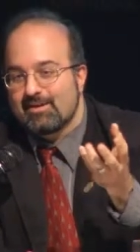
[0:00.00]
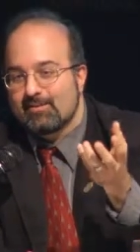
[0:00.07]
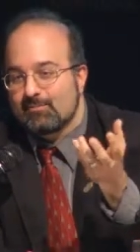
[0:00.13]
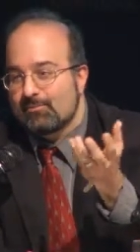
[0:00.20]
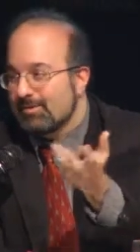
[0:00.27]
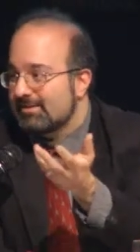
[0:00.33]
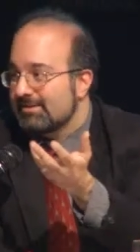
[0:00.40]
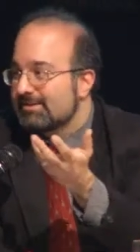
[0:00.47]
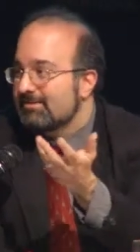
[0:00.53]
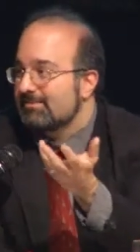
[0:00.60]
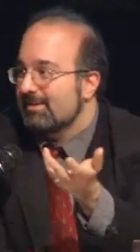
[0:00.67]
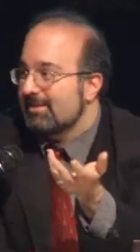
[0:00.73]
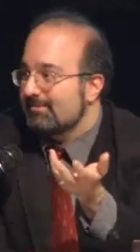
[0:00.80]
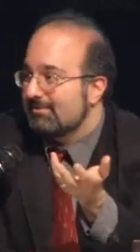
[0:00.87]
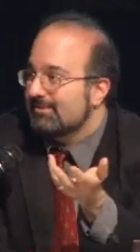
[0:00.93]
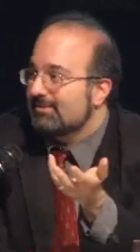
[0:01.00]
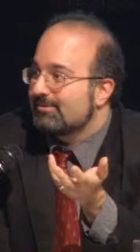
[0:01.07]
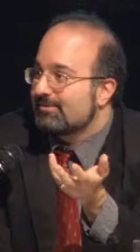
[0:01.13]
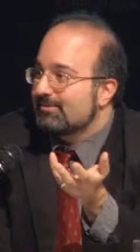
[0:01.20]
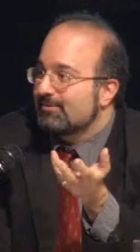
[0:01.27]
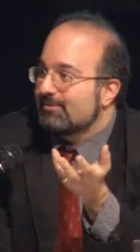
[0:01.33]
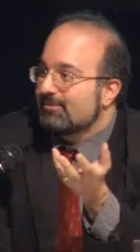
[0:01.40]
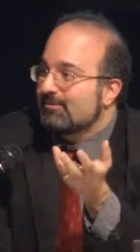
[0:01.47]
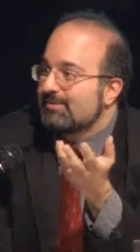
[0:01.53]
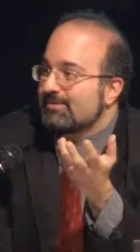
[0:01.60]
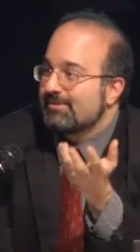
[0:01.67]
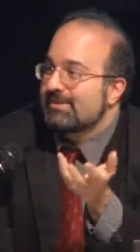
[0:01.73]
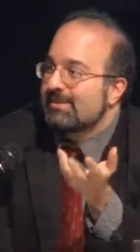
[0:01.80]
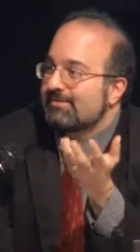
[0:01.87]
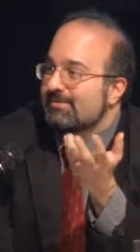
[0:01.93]
What does a baby do when
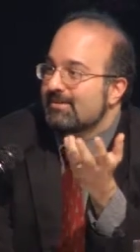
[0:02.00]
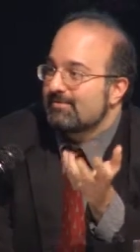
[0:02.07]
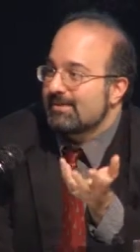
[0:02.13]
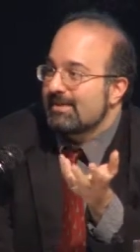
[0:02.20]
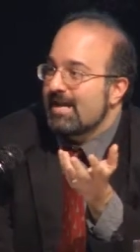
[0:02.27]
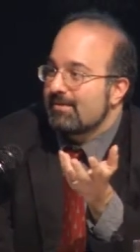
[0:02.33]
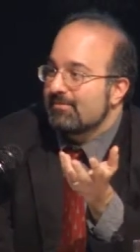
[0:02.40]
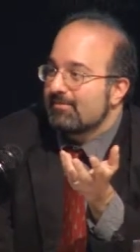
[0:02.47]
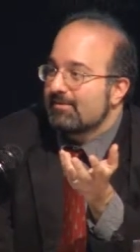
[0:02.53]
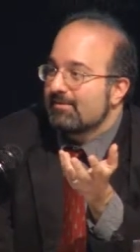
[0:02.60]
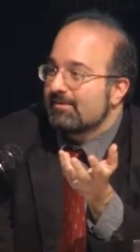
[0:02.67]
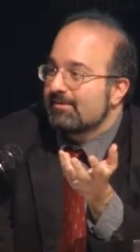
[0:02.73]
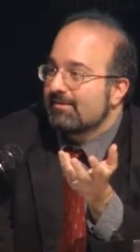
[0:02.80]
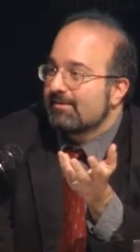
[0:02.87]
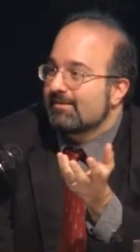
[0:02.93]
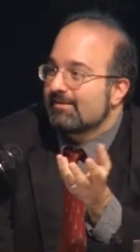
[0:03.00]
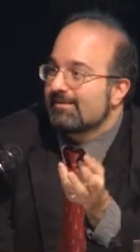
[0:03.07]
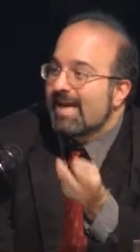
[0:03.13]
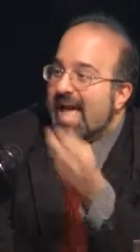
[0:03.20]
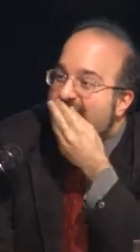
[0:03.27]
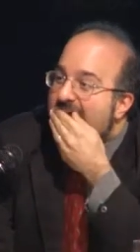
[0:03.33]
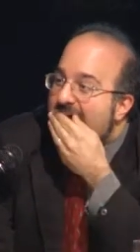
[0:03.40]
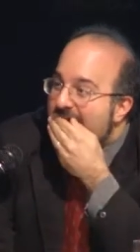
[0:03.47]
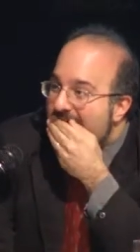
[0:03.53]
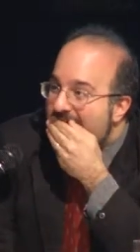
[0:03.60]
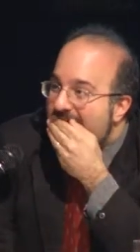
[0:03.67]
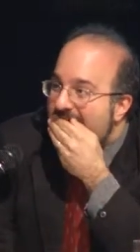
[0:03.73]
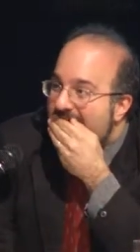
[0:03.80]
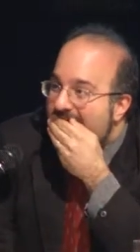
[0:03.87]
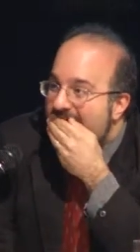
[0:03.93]
you give them an apple?
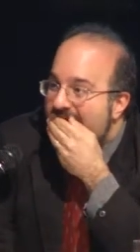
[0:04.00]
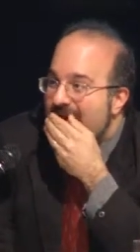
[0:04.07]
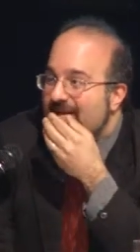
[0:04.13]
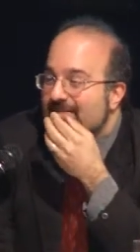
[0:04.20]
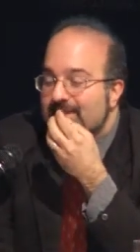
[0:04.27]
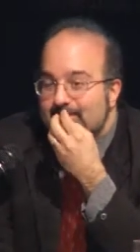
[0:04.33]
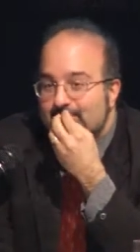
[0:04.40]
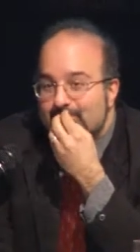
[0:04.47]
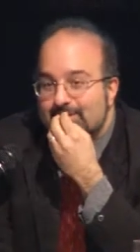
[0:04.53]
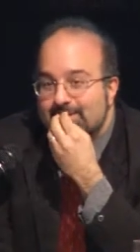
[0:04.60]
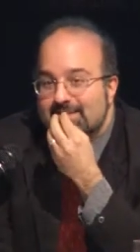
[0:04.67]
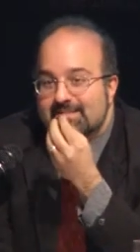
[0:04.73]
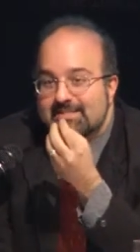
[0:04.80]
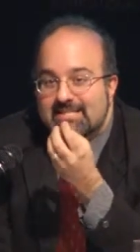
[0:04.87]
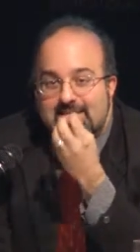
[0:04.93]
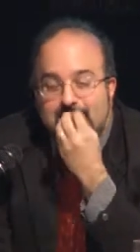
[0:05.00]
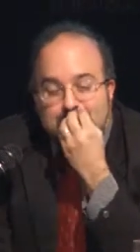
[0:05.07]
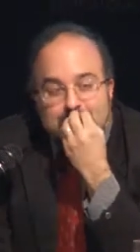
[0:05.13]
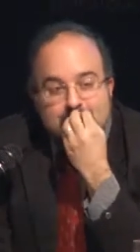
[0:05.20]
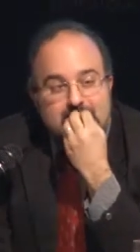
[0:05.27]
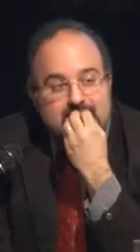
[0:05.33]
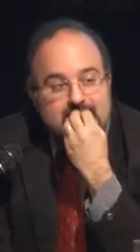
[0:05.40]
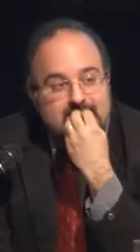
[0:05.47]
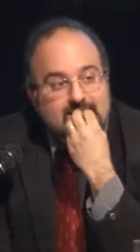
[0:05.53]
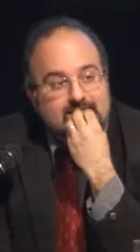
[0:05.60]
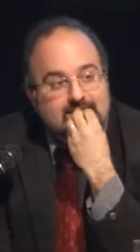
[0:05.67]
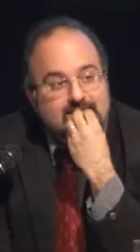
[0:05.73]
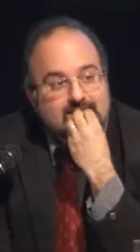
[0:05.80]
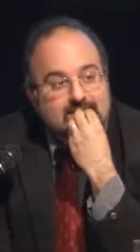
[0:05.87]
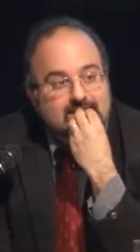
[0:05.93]
They put it
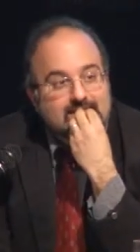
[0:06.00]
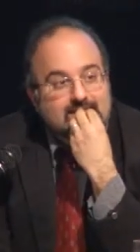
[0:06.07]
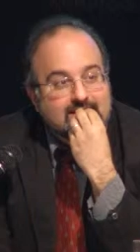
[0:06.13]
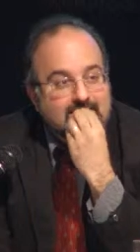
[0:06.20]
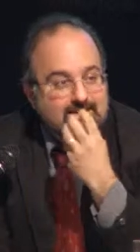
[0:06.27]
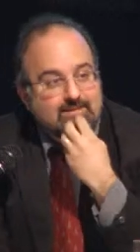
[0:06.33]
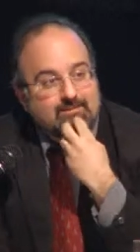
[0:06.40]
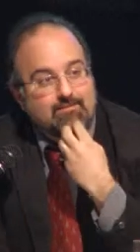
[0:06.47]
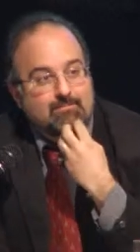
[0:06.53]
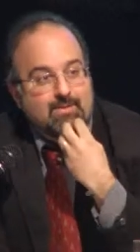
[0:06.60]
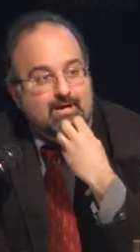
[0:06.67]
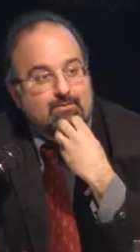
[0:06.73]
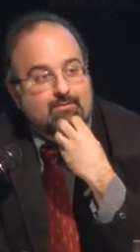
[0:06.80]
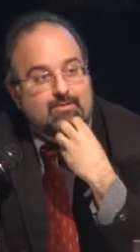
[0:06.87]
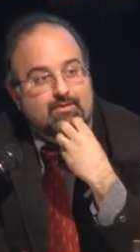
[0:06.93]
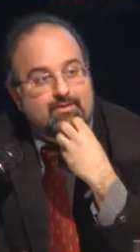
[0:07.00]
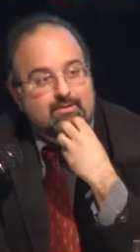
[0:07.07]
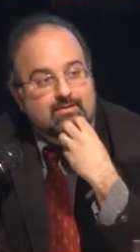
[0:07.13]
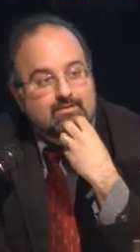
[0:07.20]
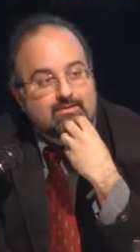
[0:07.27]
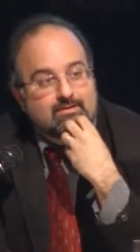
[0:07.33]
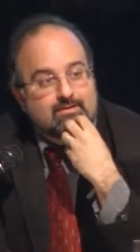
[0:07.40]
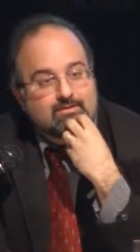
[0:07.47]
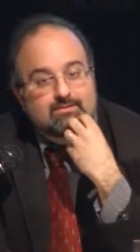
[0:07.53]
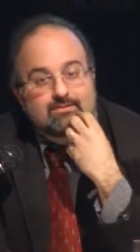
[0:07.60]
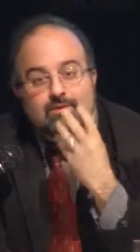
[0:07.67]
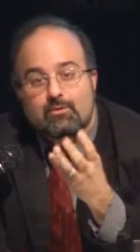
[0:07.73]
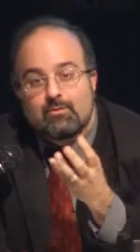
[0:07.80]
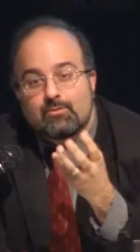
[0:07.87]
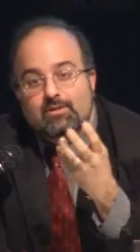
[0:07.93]
immediately in their mouth.
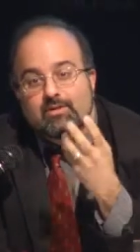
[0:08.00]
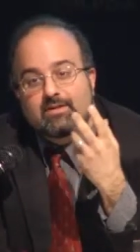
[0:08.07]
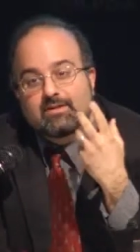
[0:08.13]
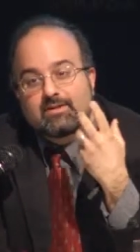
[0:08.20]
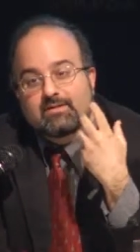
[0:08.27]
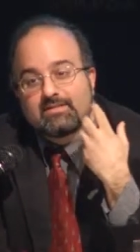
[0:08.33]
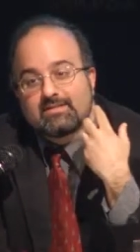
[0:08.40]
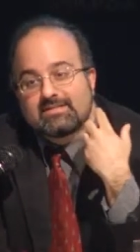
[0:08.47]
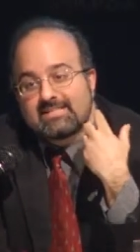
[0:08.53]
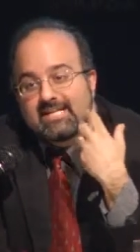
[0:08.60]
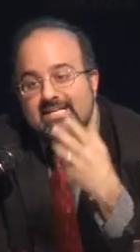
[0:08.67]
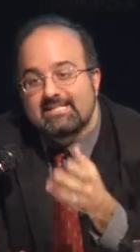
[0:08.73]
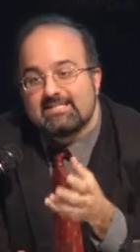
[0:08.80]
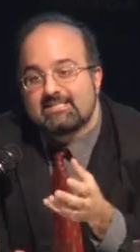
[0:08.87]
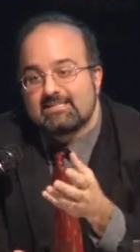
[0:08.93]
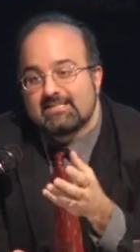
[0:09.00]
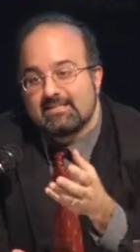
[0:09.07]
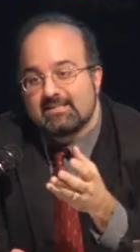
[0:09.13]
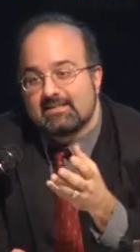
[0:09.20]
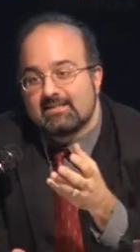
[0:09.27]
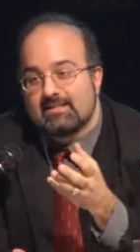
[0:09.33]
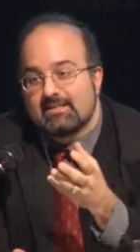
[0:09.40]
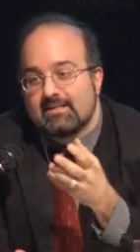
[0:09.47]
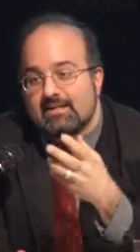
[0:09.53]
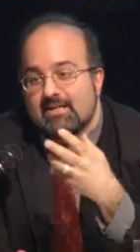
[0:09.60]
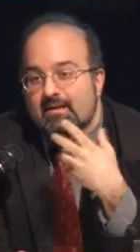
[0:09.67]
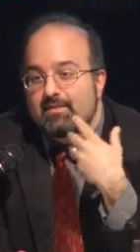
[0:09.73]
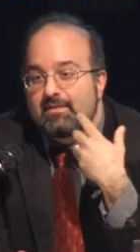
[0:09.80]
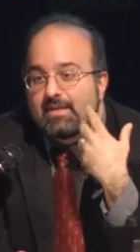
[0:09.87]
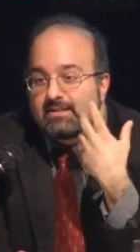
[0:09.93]
Zawq, tasting.
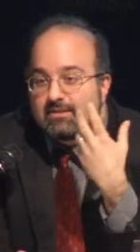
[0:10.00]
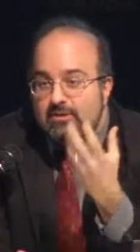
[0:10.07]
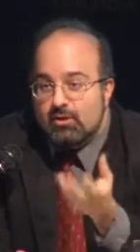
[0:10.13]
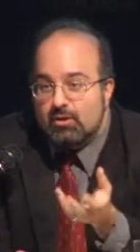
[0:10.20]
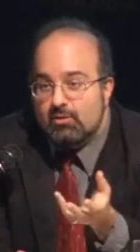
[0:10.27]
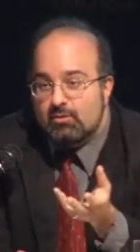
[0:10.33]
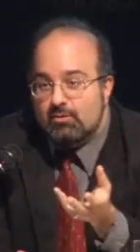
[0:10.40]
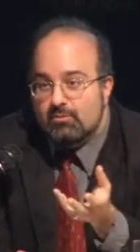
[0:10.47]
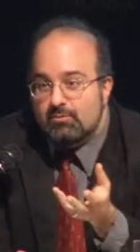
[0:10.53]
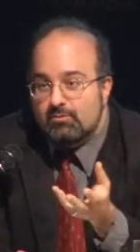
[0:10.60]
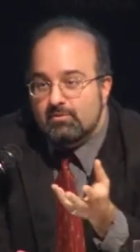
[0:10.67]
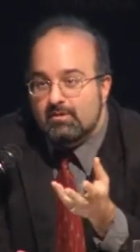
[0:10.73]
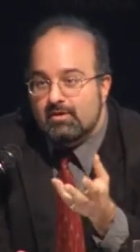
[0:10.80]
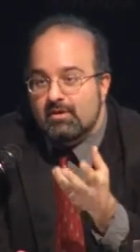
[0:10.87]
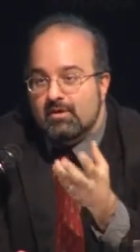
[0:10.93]
They know